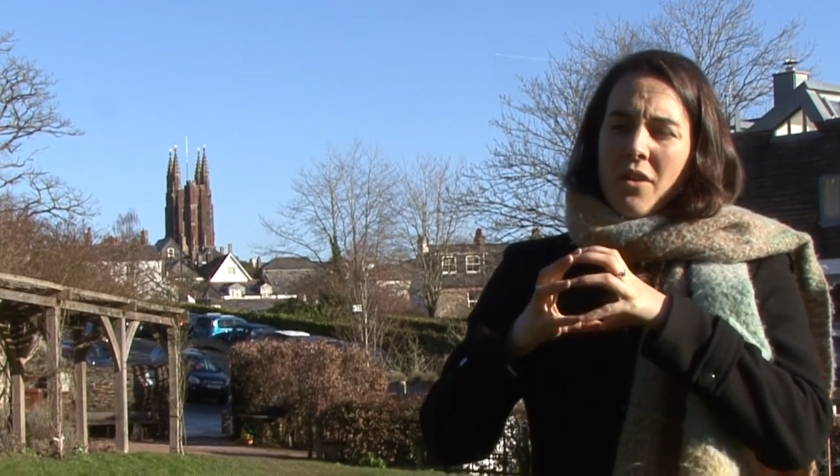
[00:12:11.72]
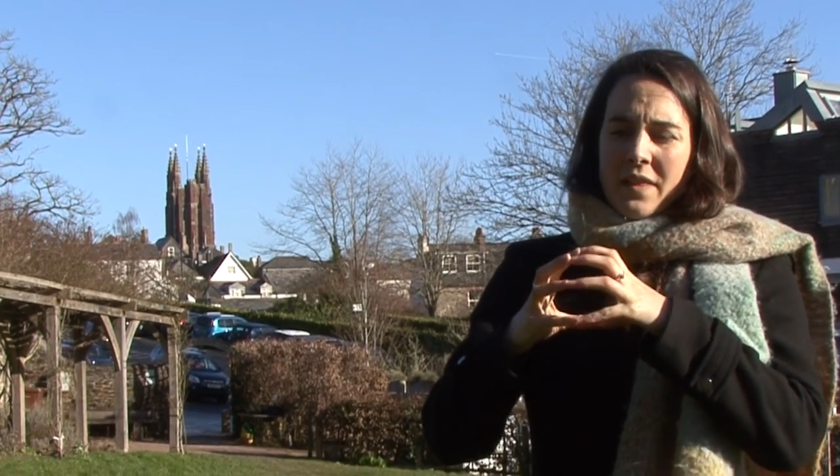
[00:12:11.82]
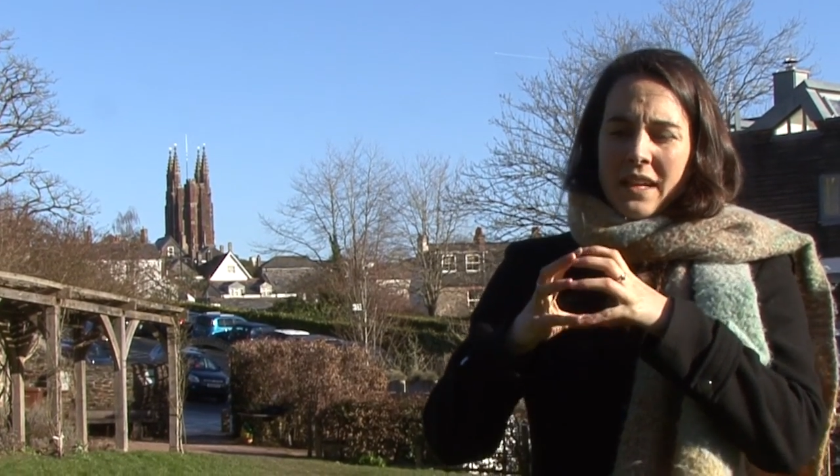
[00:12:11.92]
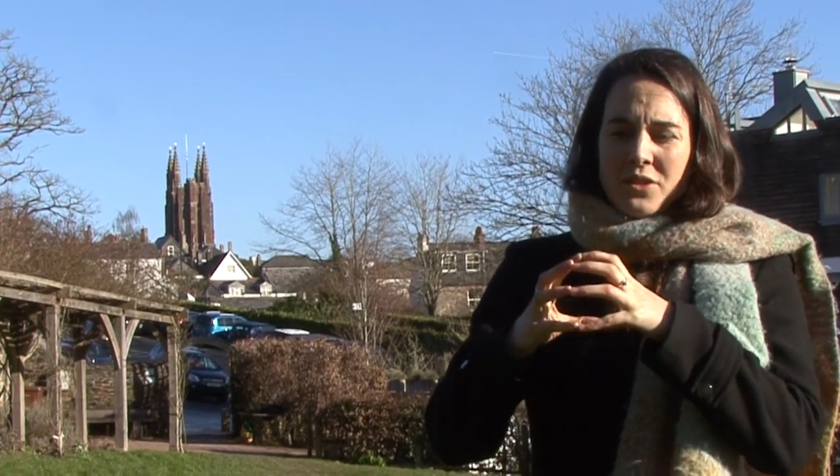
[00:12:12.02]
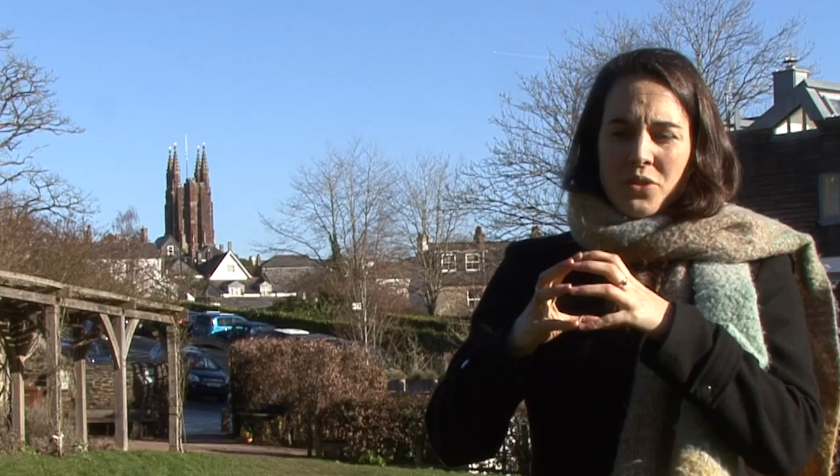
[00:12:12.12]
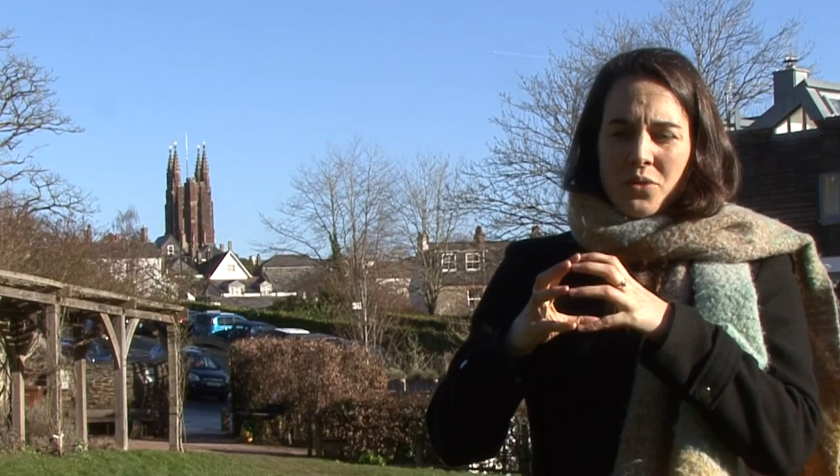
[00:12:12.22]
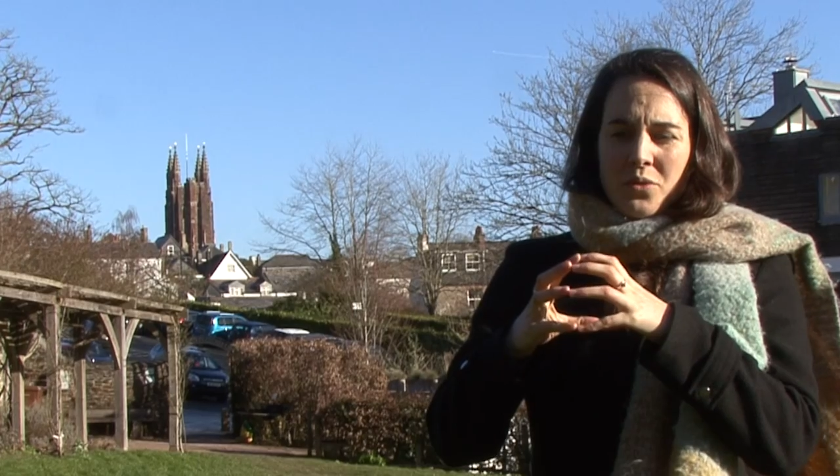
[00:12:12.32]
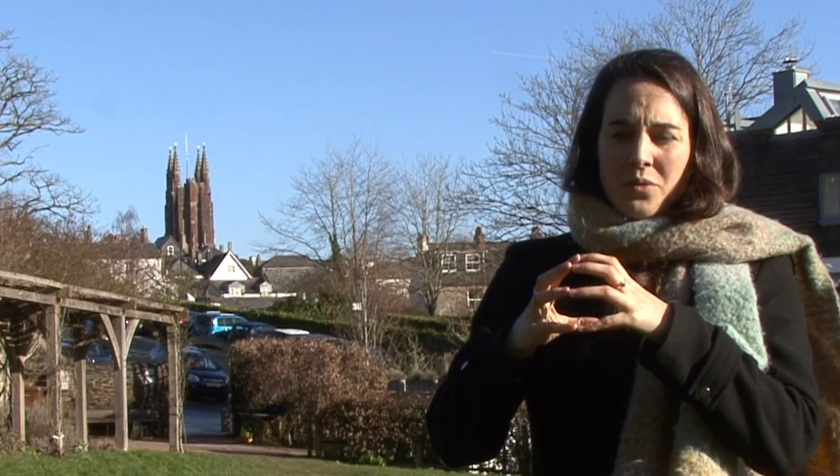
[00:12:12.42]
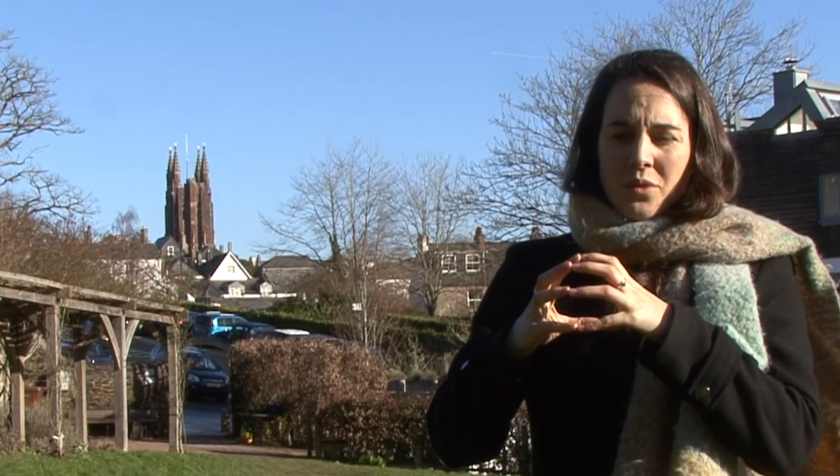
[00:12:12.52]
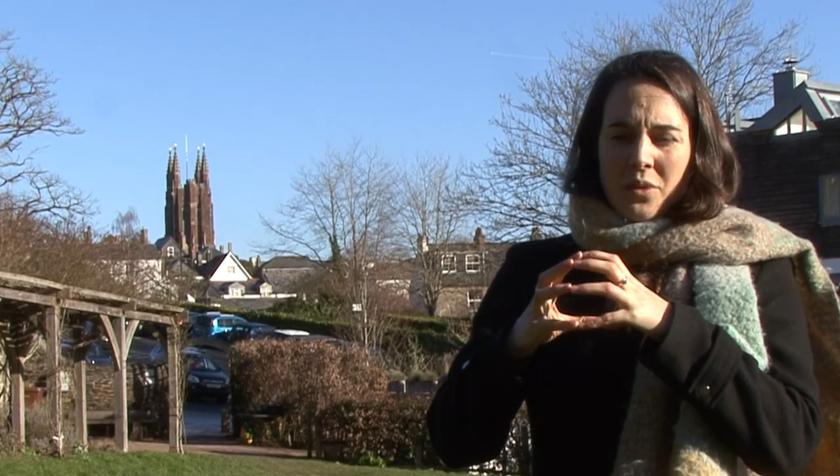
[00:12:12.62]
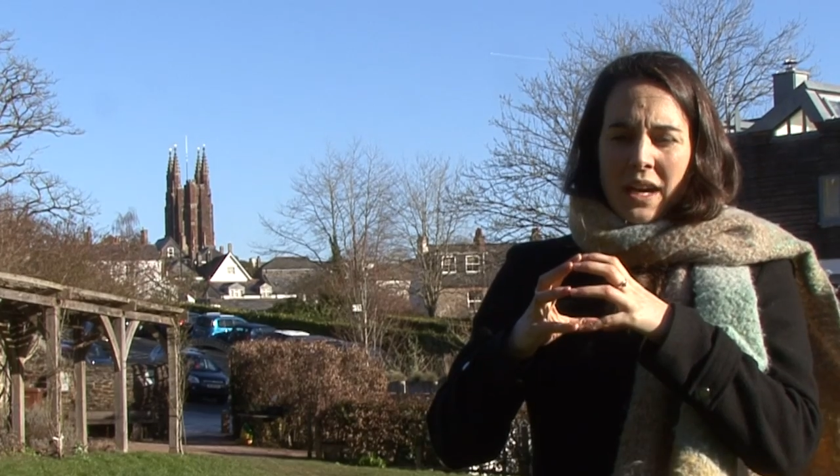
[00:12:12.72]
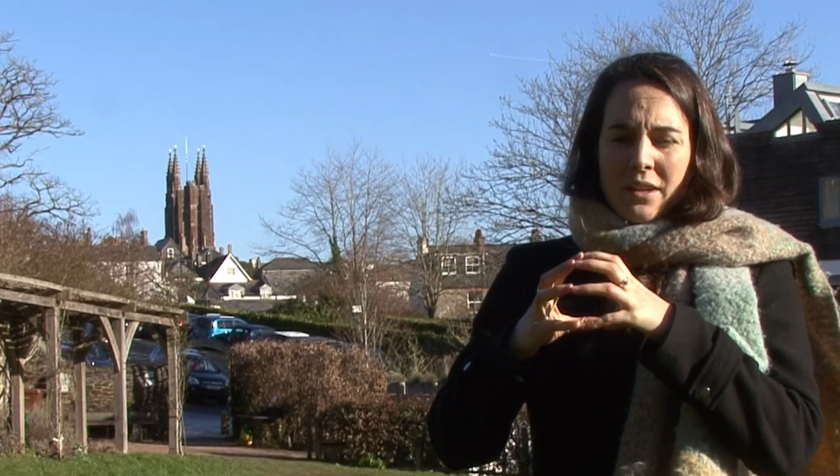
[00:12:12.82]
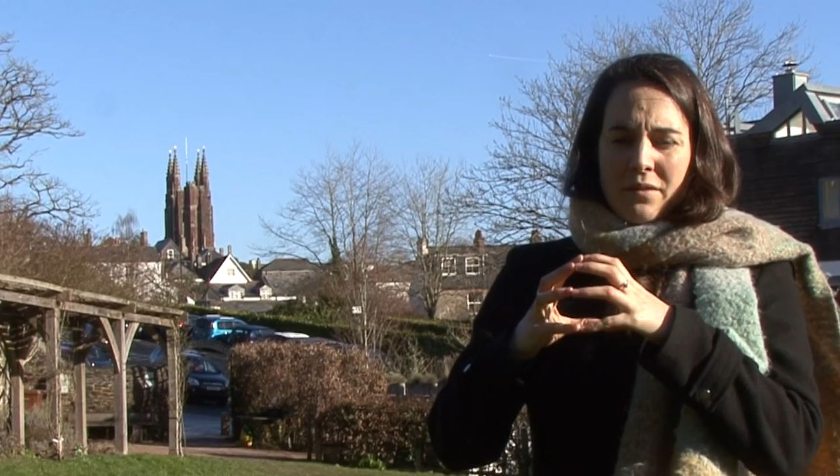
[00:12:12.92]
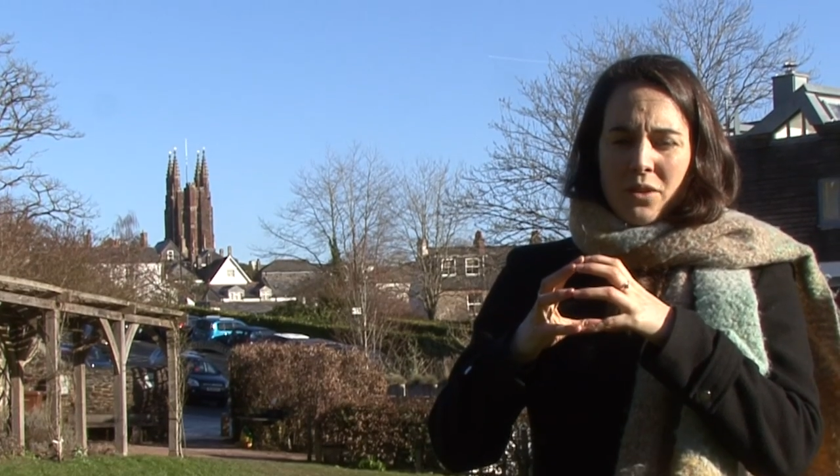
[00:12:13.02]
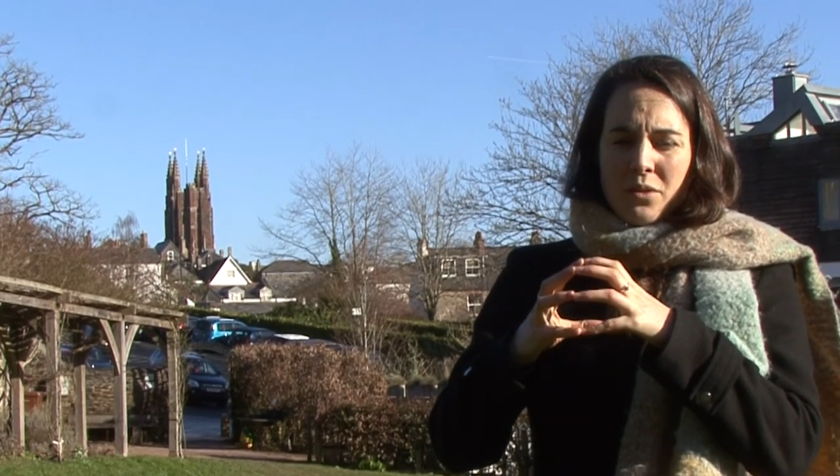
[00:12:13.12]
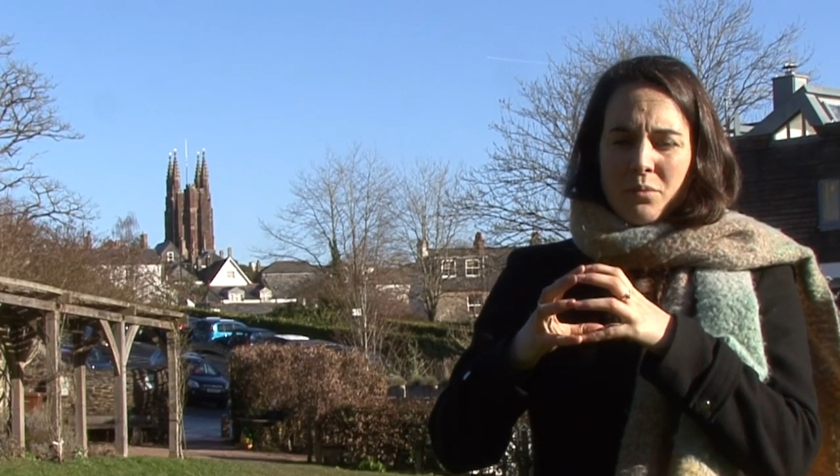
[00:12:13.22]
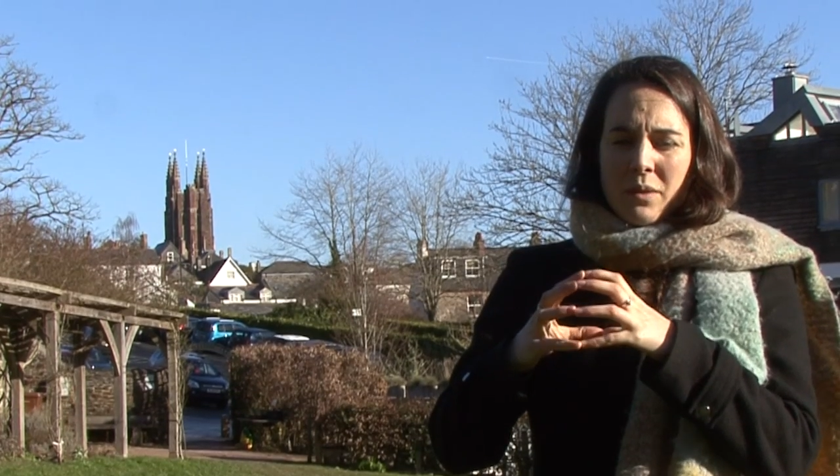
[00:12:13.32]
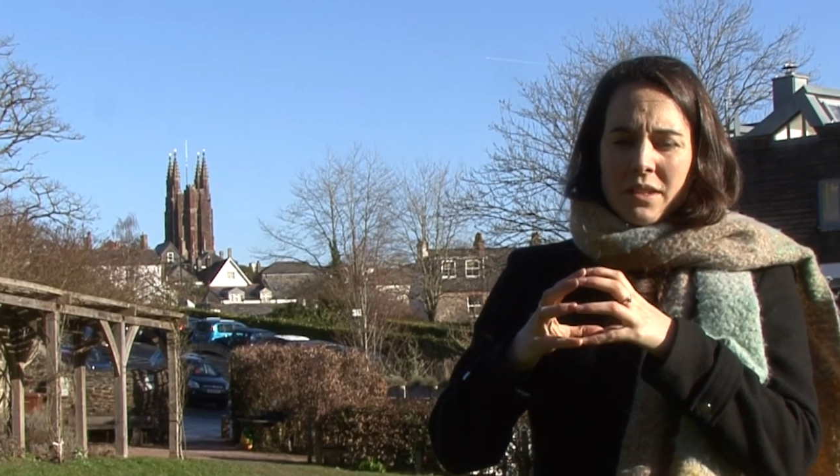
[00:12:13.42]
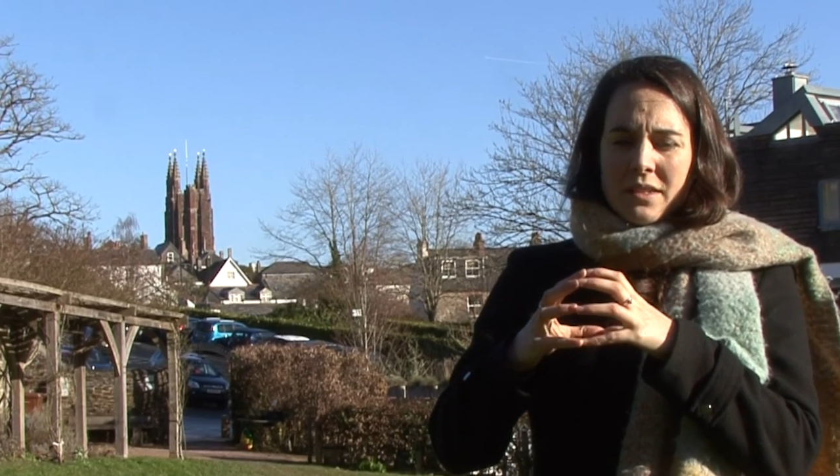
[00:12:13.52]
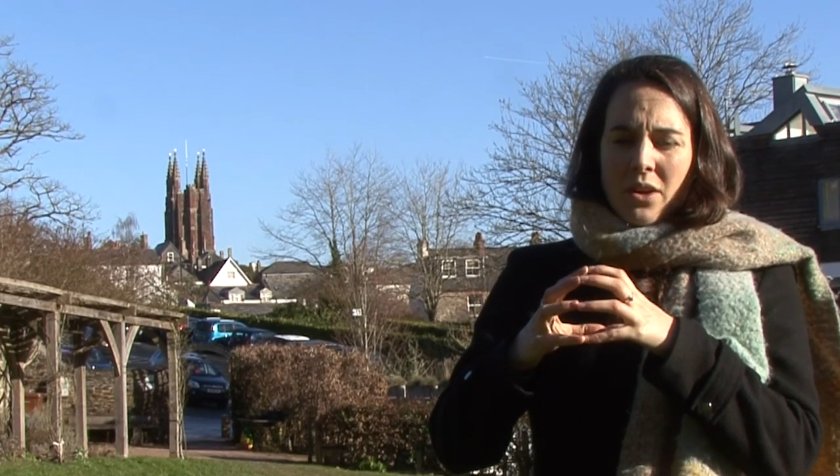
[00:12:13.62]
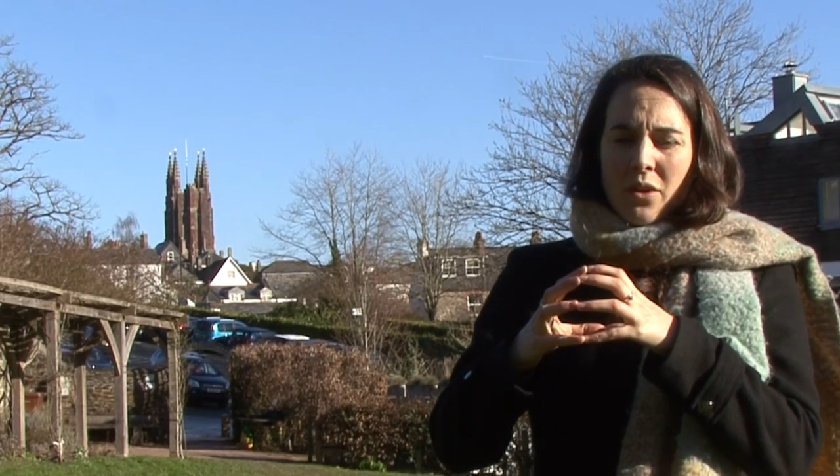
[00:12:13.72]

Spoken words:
Organic foods will